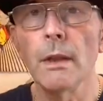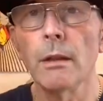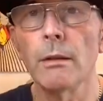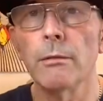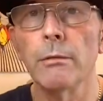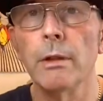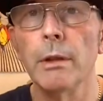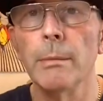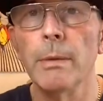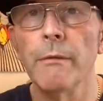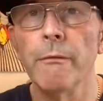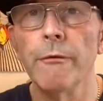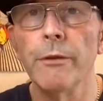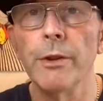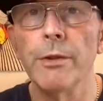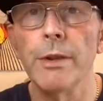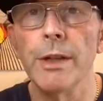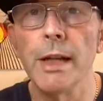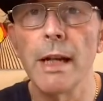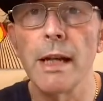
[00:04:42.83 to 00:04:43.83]
creeping
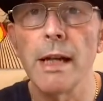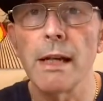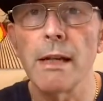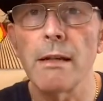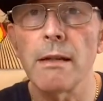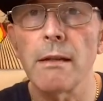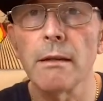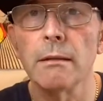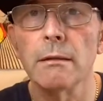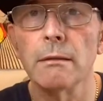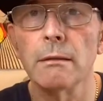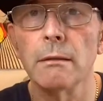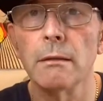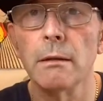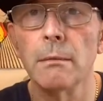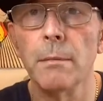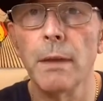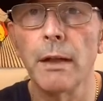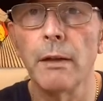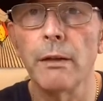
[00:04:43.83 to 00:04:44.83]
through the A's
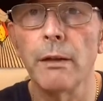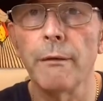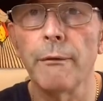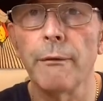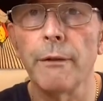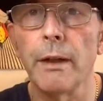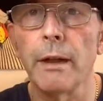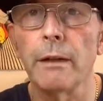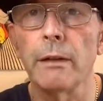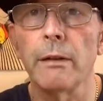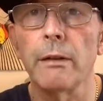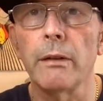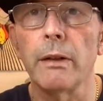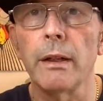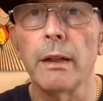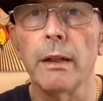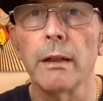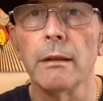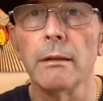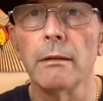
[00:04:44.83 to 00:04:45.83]
Amazing
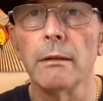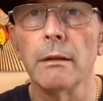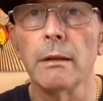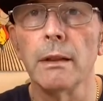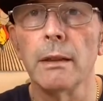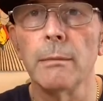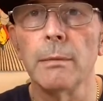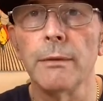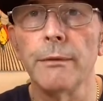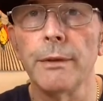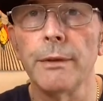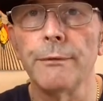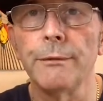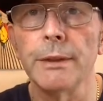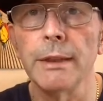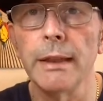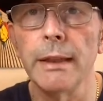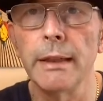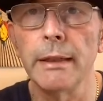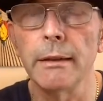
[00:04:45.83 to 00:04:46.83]
Fantasy number
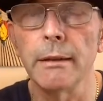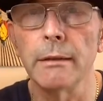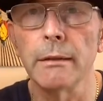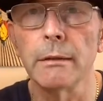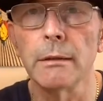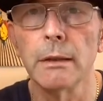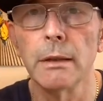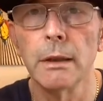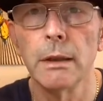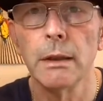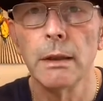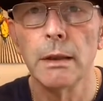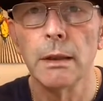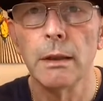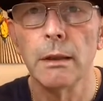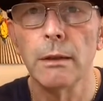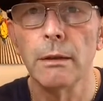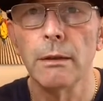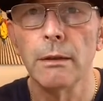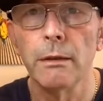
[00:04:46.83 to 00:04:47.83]
15
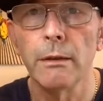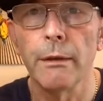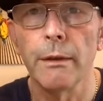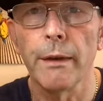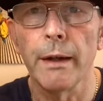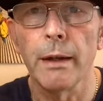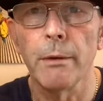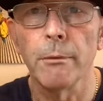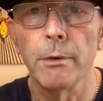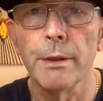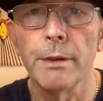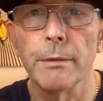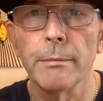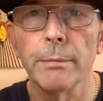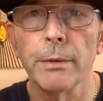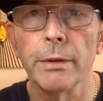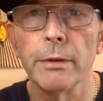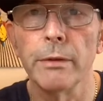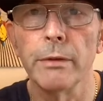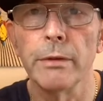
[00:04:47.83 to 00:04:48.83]
not that one
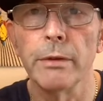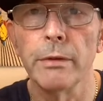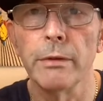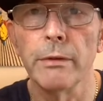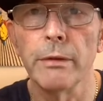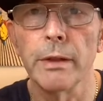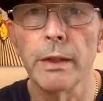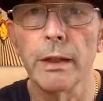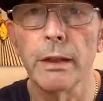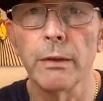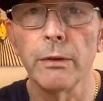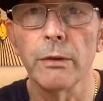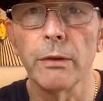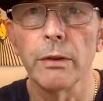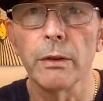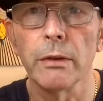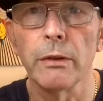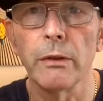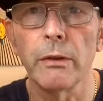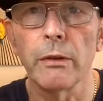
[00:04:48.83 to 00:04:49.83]
but the
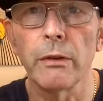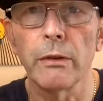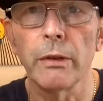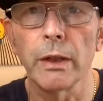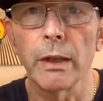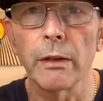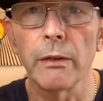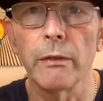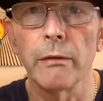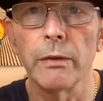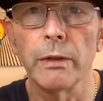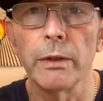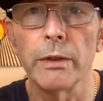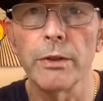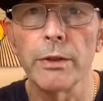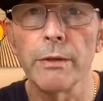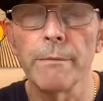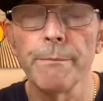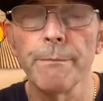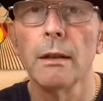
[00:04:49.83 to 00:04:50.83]
2006
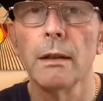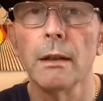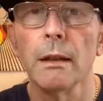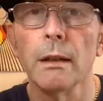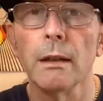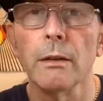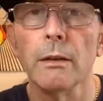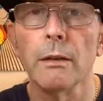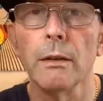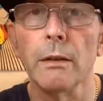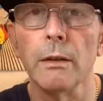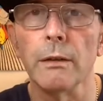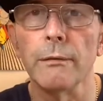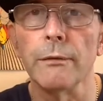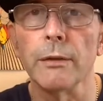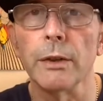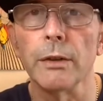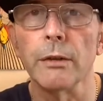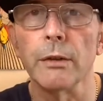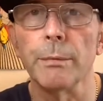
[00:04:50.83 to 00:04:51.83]
version Now this is the
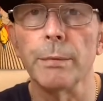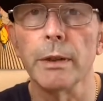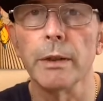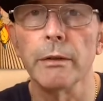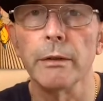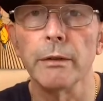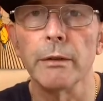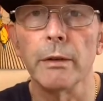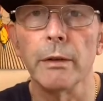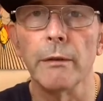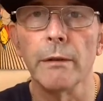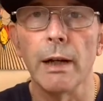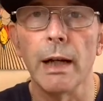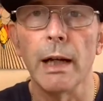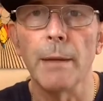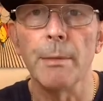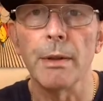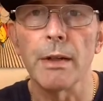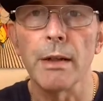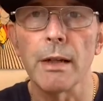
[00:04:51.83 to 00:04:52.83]
first appearance of
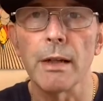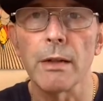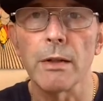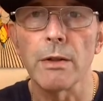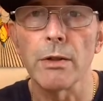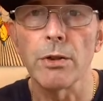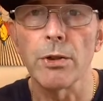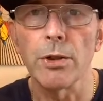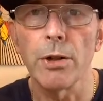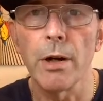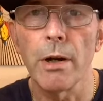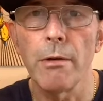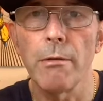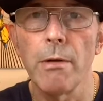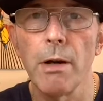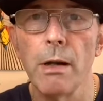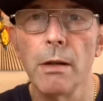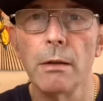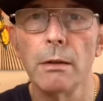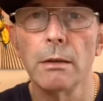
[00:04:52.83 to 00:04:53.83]
Amadeus
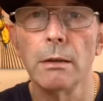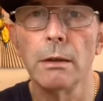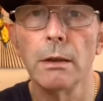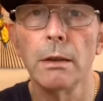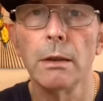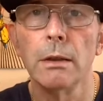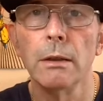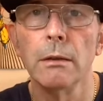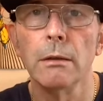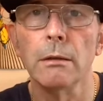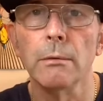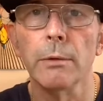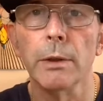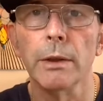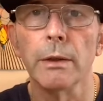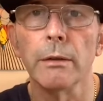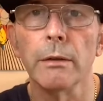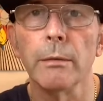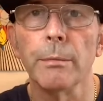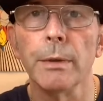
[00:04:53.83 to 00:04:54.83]
Cho who went
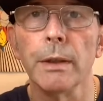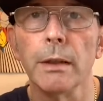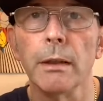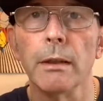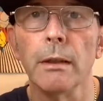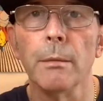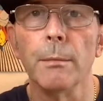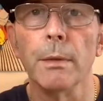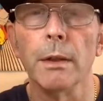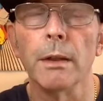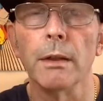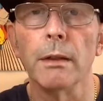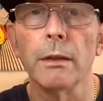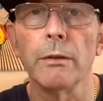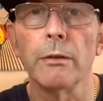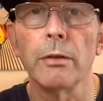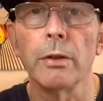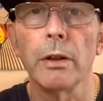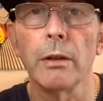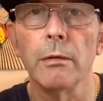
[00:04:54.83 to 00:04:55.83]
on to become a
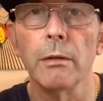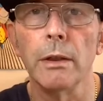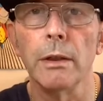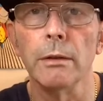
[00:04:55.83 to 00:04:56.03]
totally